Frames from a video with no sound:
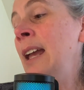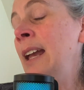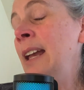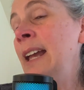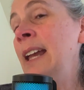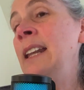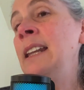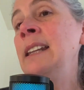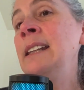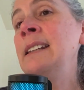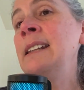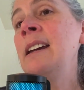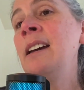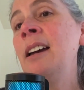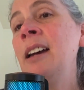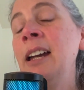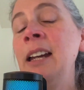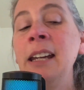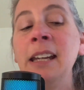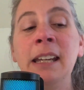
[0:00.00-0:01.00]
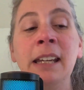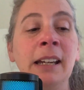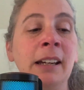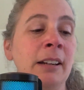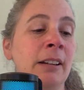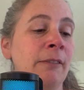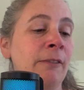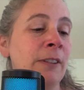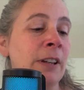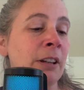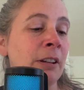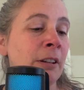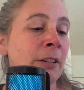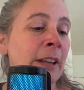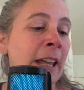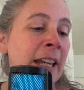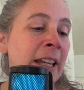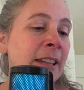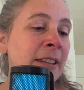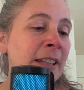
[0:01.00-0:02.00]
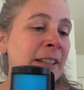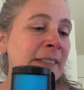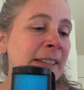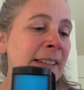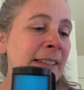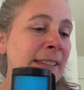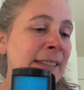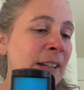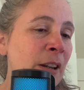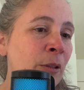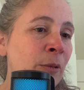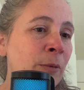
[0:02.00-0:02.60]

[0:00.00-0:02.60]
And I feel like this is a